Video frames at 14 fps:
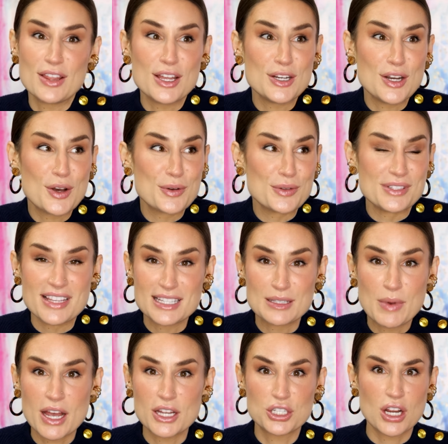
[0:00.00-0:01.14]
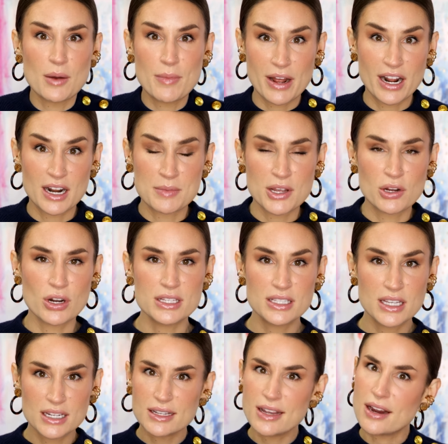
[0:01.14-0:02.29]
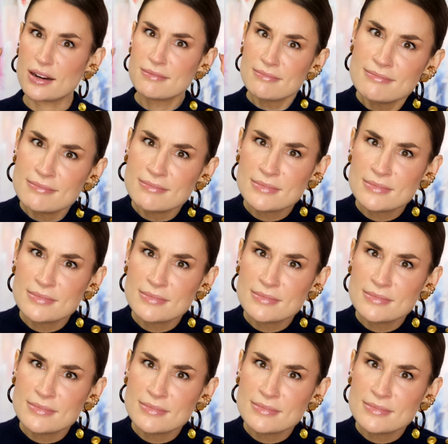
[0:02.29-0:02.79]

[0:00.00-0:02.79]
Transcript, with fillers: that knows this much about how to make great skincare?